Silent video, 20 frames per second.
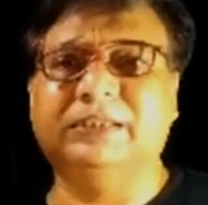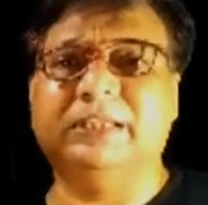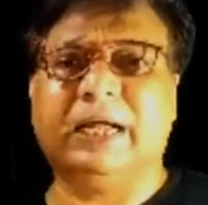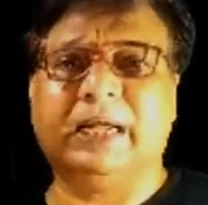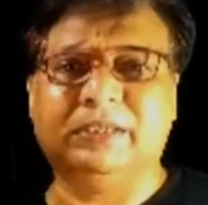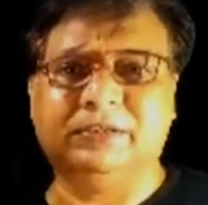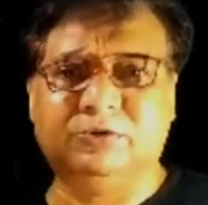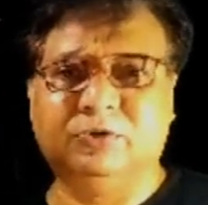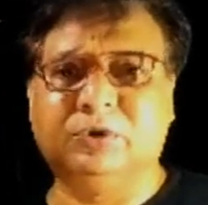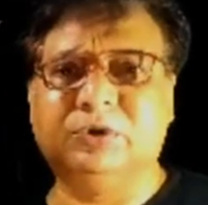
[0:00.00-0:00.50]

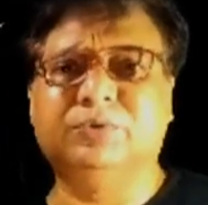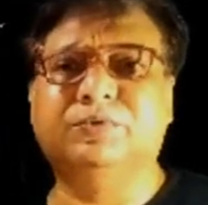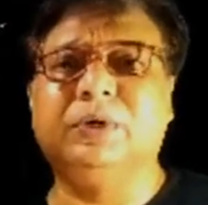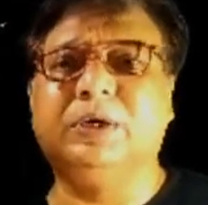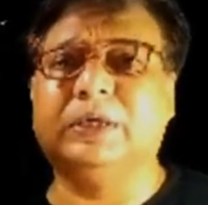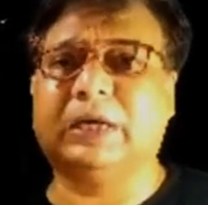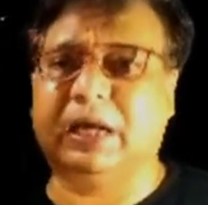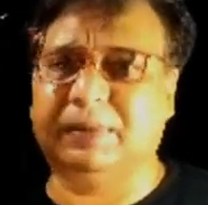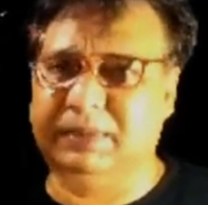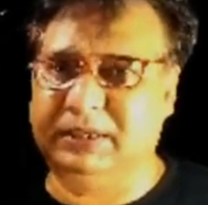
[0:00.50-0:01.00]
those will
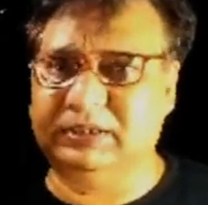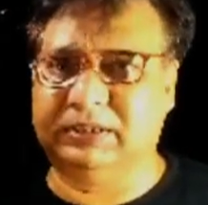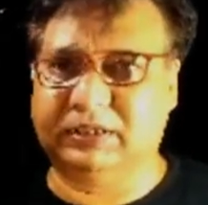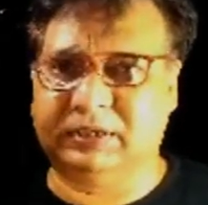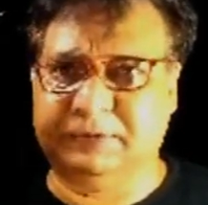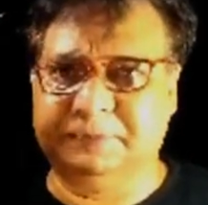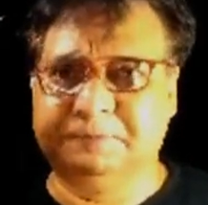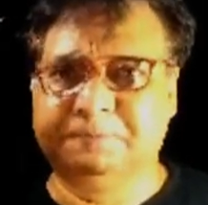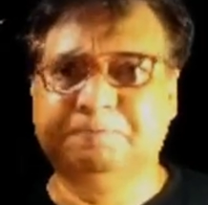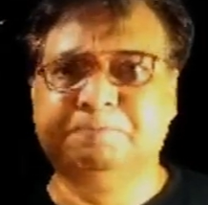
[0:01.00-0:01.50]
come in
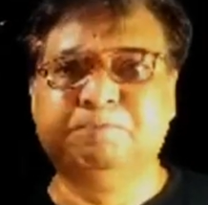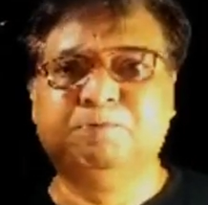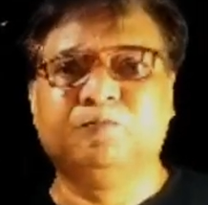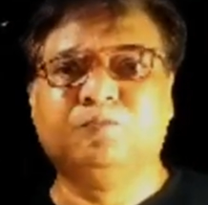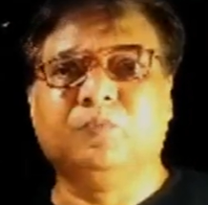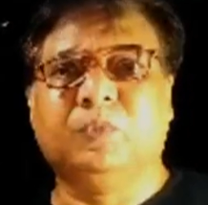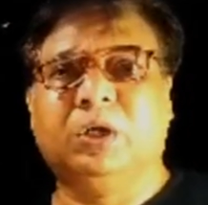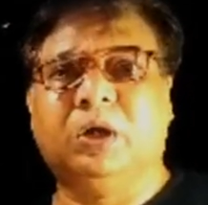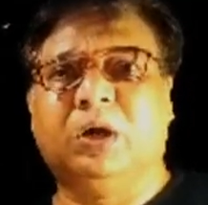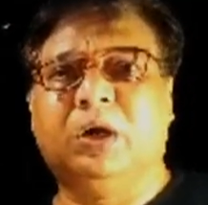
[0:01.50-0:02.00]

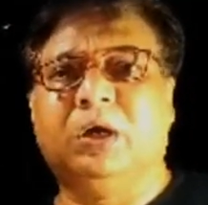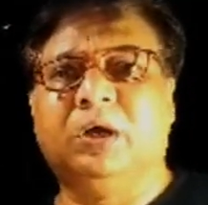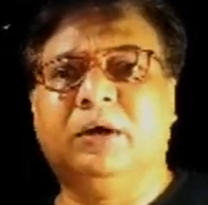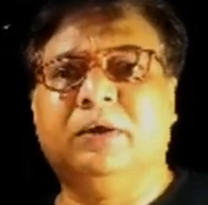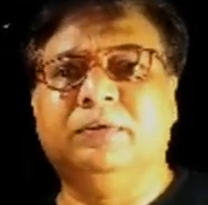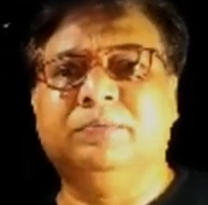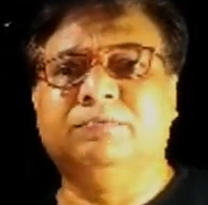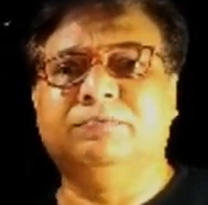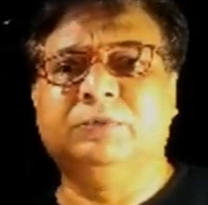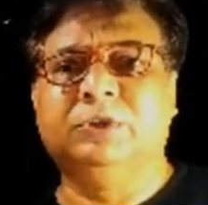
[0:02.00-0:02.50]

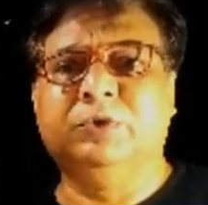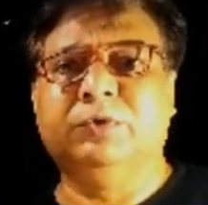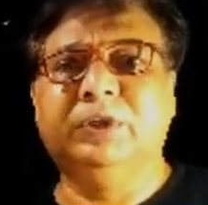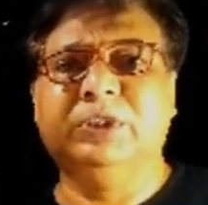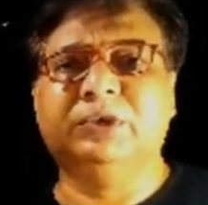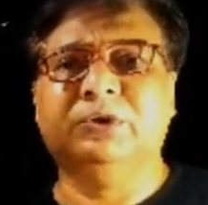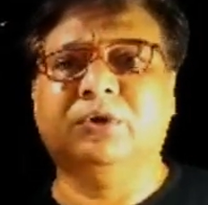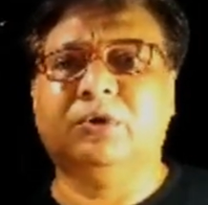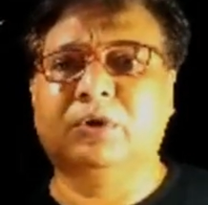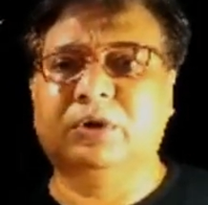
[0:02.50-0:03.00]
during
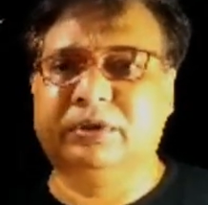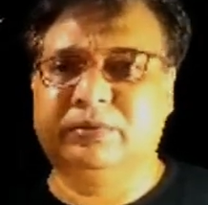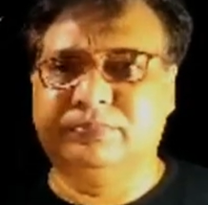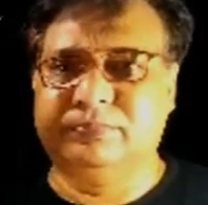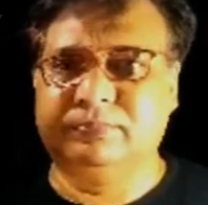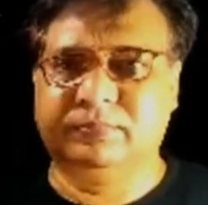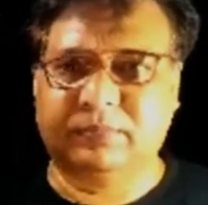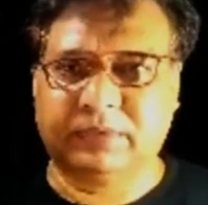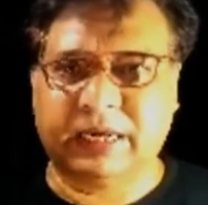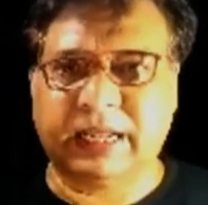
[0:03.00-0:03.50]
your
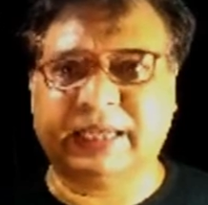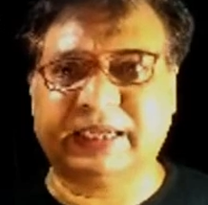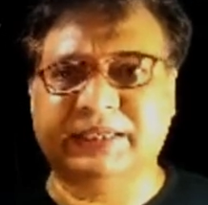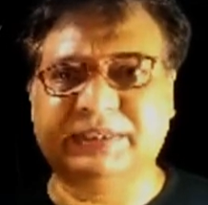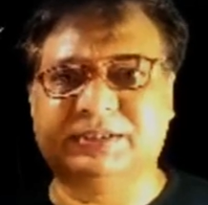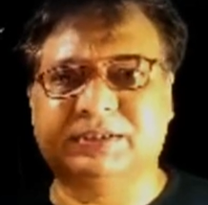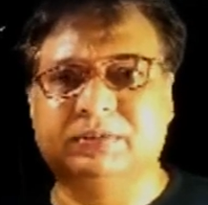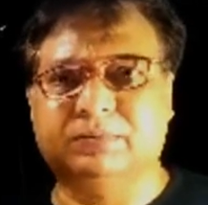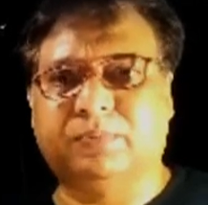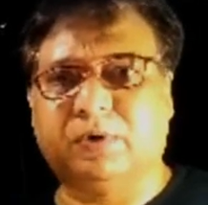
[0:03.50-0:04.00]

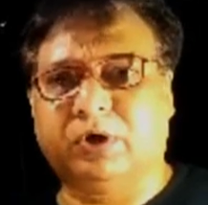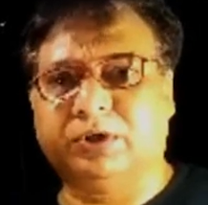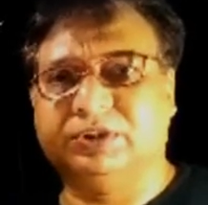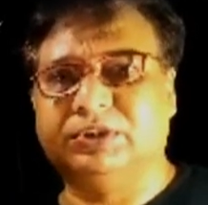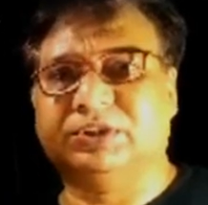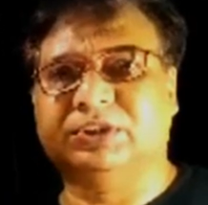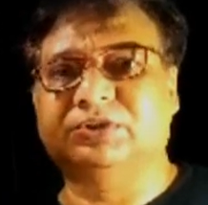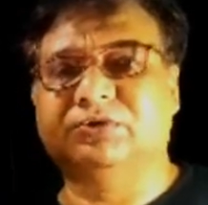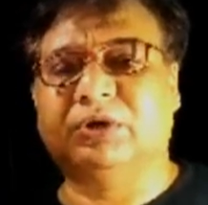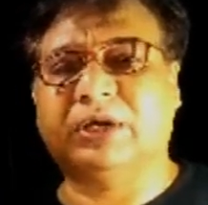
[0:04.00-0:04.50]
ligation process,
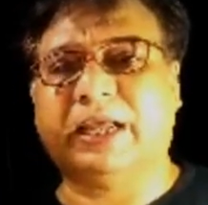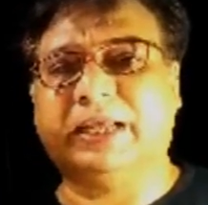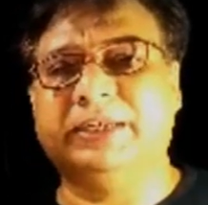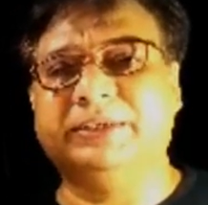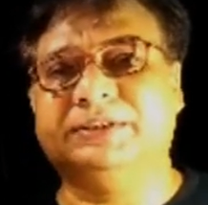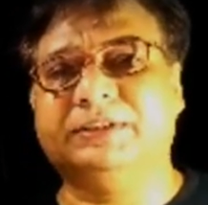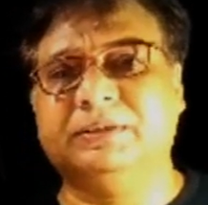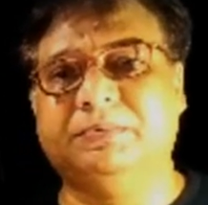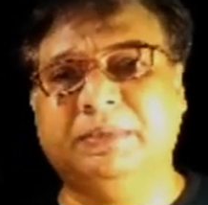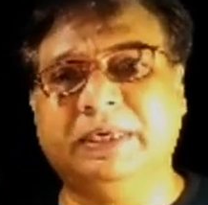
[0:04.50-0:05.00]
in your
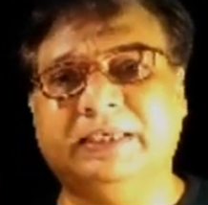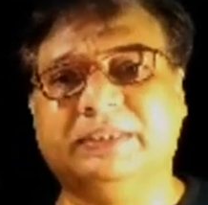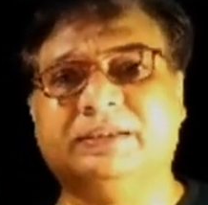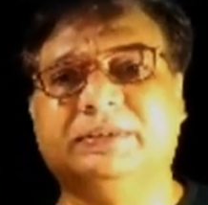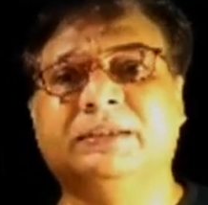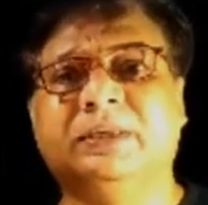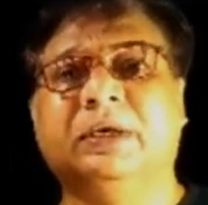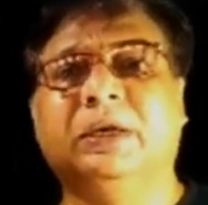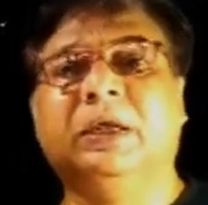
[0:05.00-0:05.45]
ligation mix.